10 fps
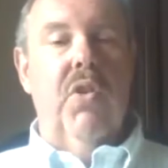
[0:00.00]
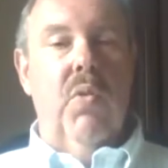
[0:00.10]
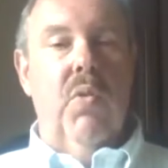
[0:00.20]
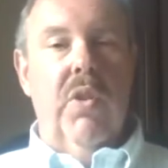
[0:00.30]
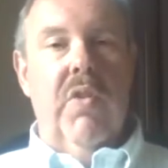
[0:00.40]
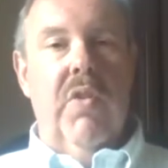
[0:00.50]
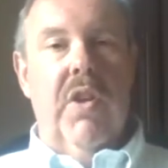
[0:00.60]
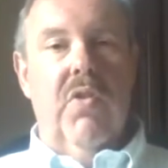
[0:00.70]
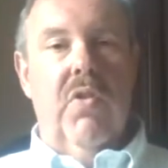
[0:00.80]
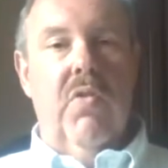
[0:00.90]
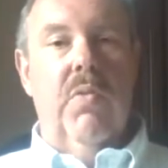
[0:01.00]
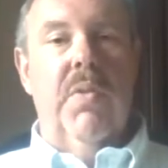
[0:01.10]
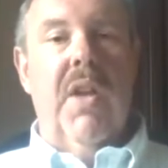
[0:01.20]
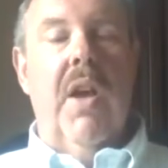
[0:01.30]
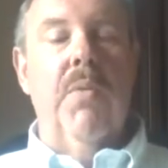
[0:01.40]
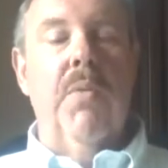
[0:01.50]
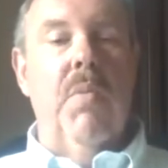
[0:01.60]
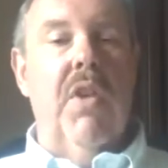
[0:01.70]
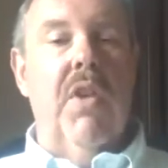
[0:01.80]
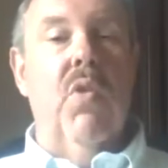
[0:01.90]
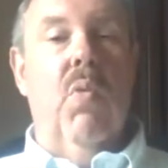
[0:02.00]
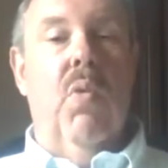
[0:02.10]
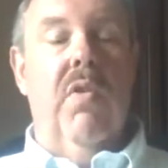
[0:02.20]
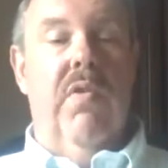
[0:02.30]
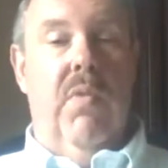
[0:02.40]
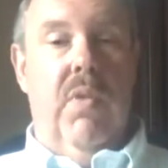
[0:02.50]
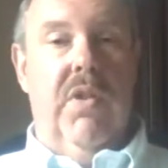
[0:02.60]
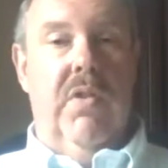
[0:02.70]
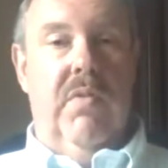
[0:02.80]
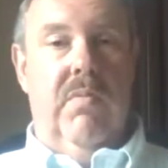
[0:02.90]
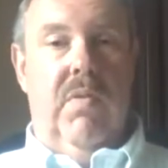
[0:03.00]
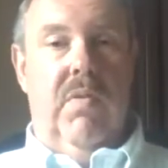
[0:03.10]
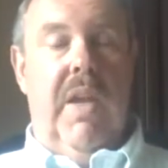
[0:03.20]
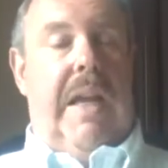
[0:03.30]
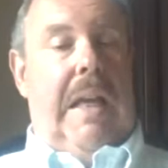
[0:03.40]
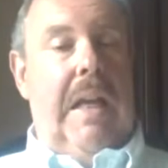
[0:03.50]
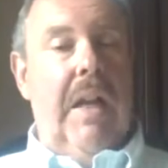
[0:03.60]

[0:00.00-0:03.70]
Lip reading: You want your HR group to help you make your workforce, okay,